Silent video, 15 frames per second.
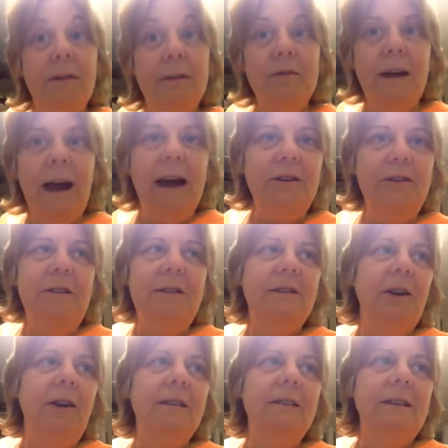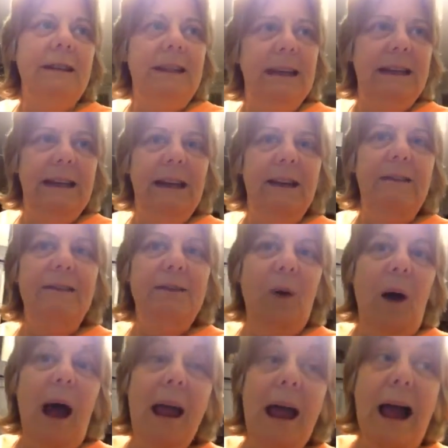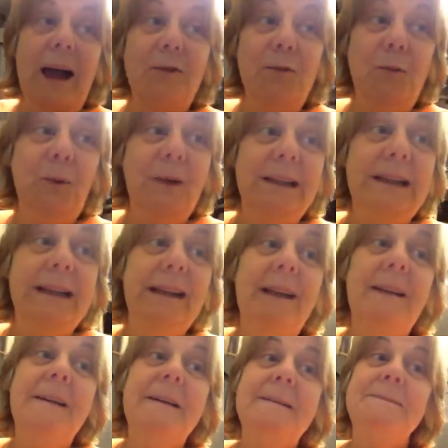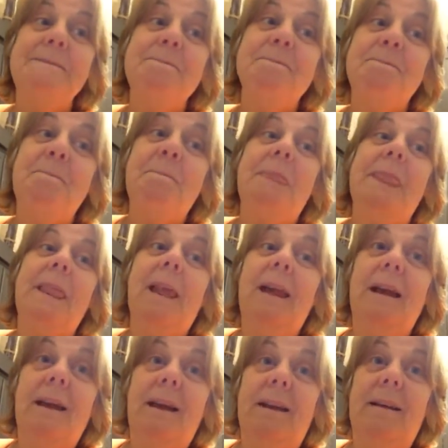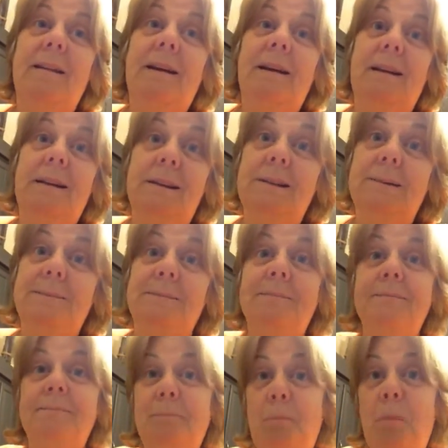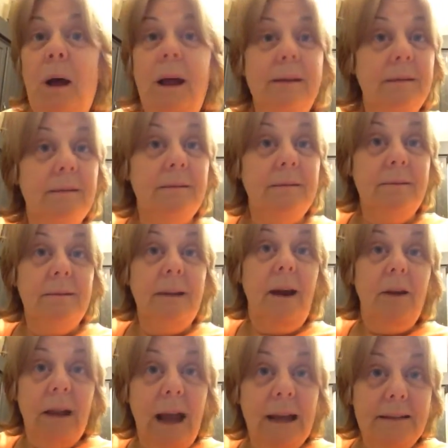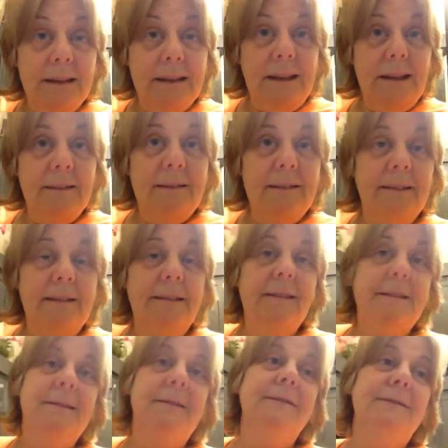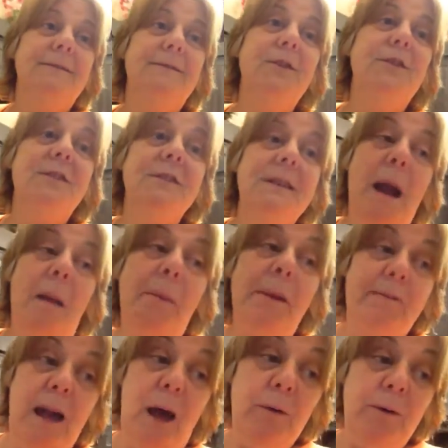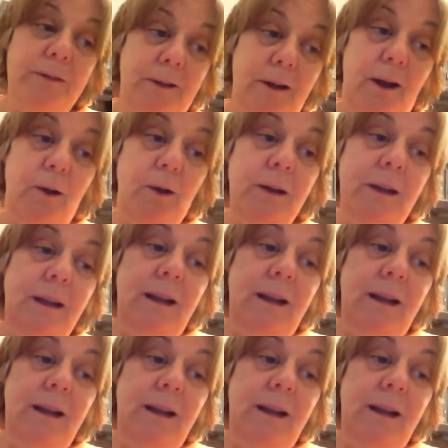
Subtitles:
of attraction starts to kick in. So I actually bought airline tickets just a couple of hours ago